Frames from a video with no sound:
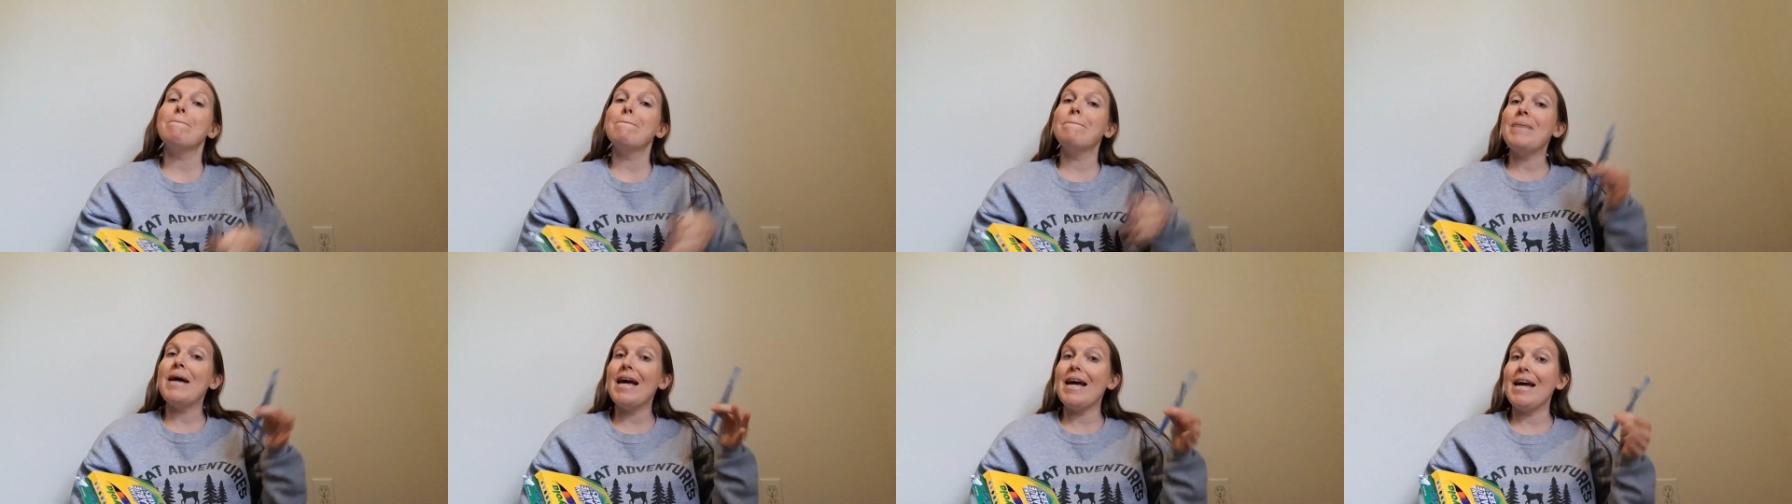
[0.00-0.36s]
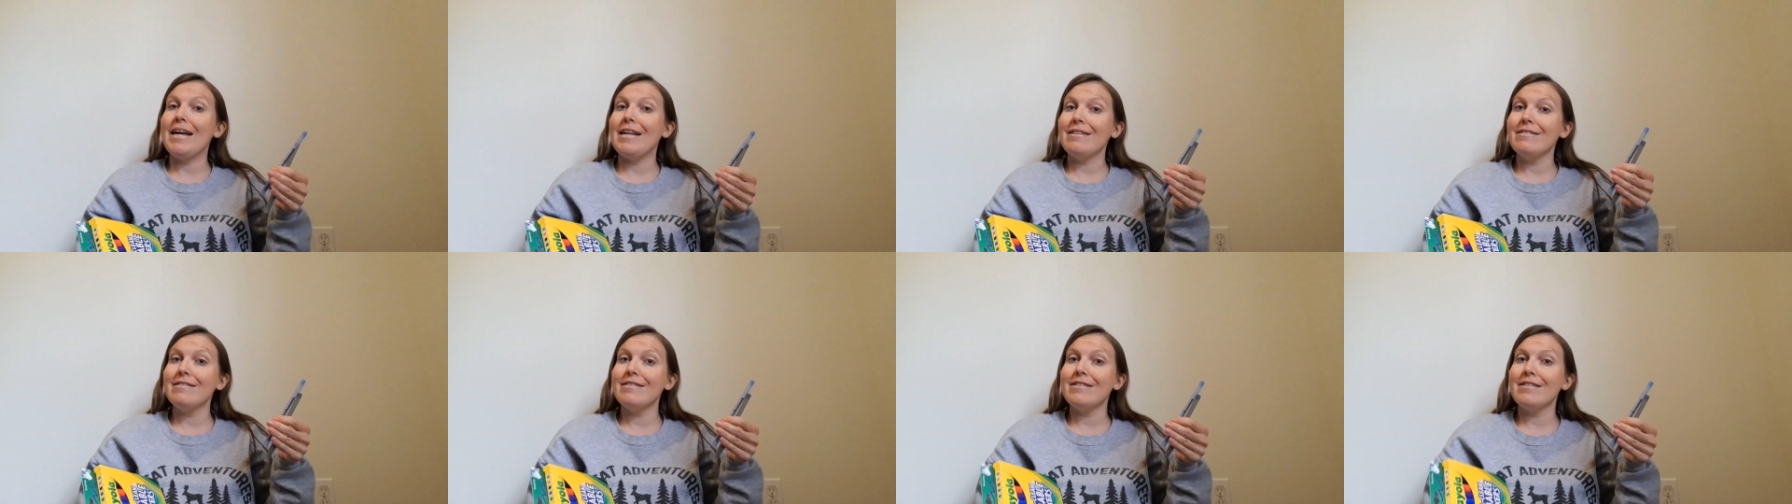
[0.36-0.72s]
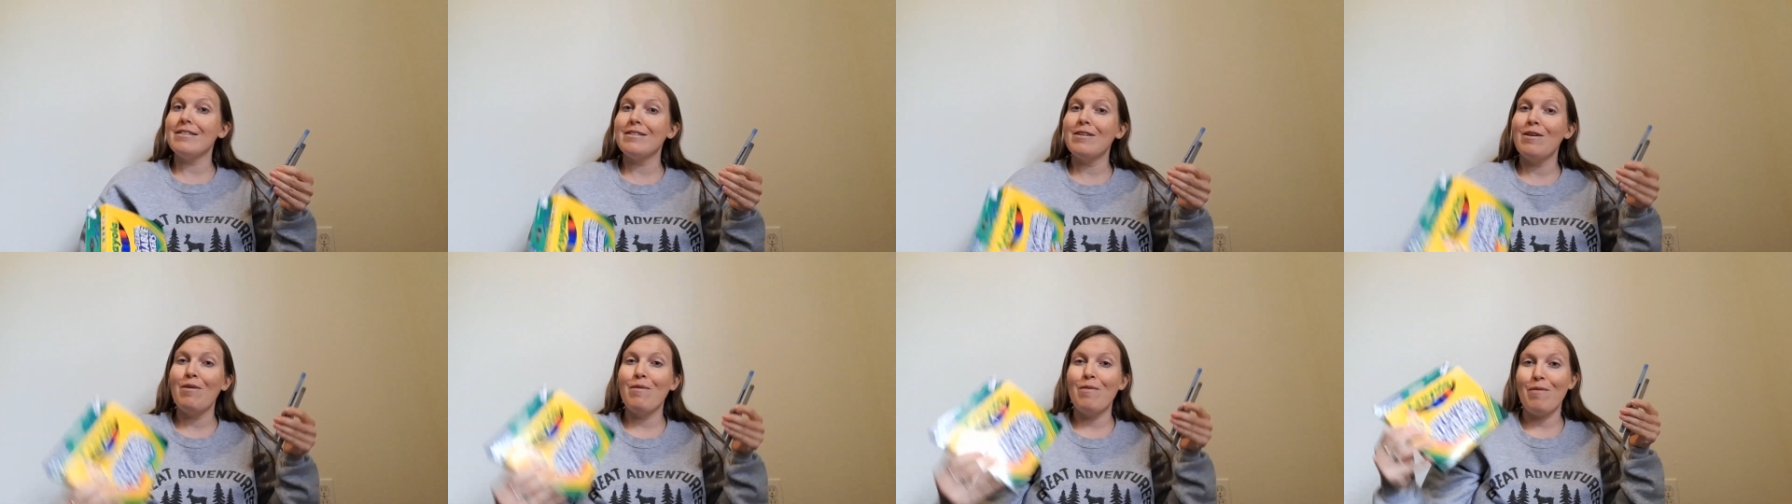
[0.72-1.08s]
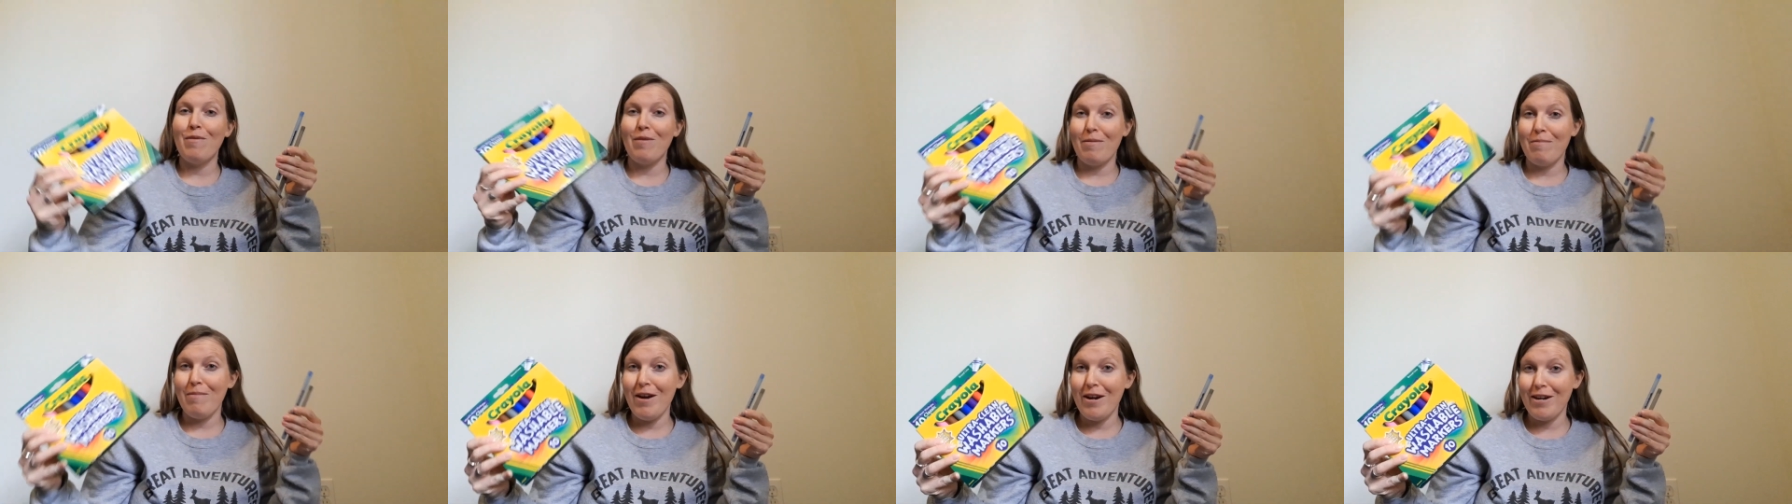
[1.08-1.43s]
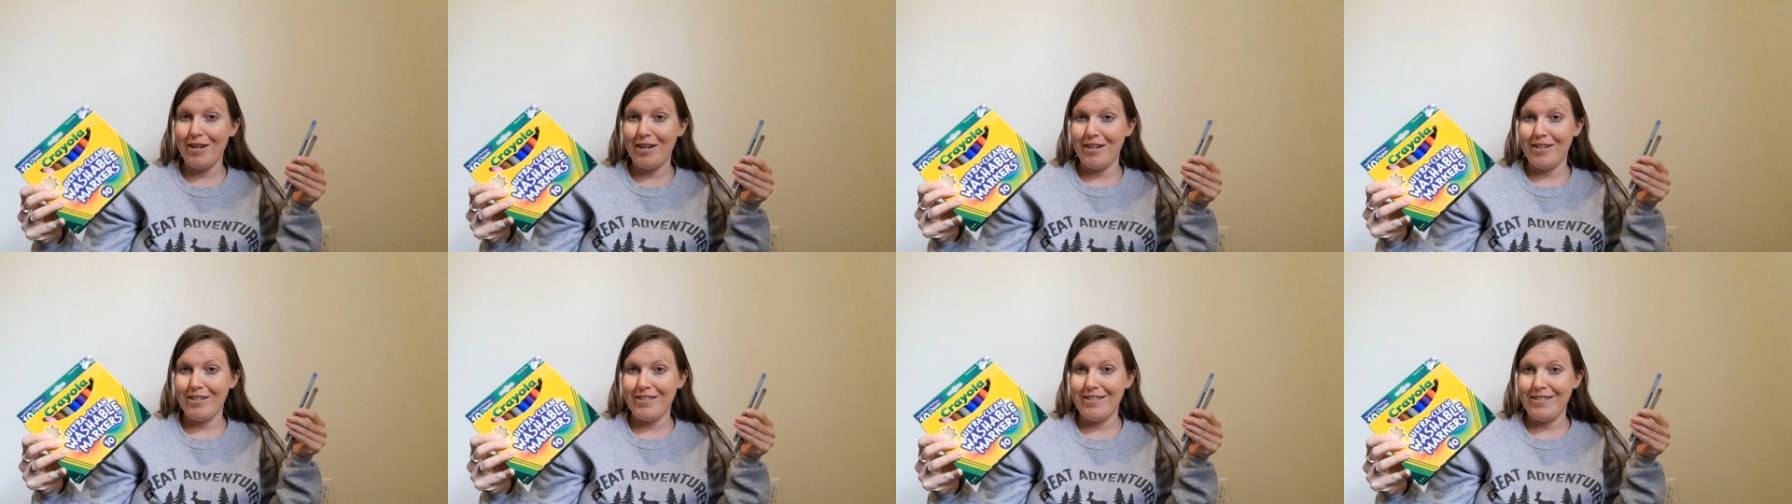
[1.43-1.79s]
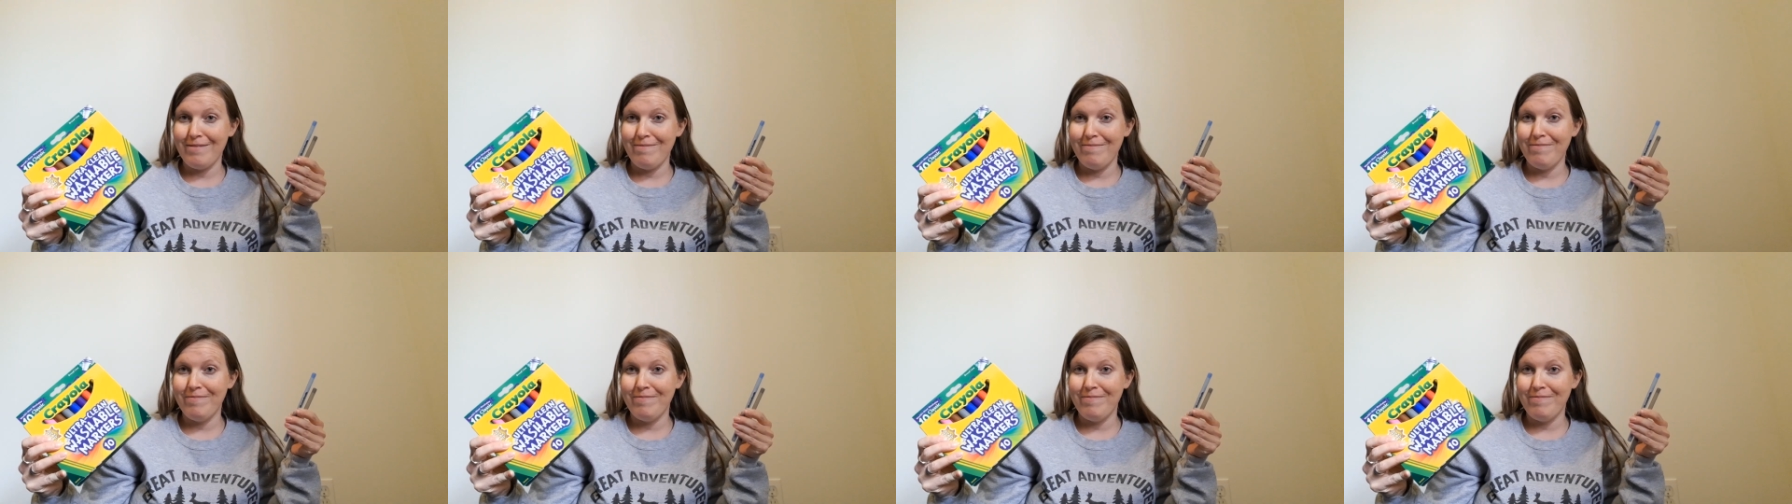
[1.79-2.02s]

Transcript: pens or markers?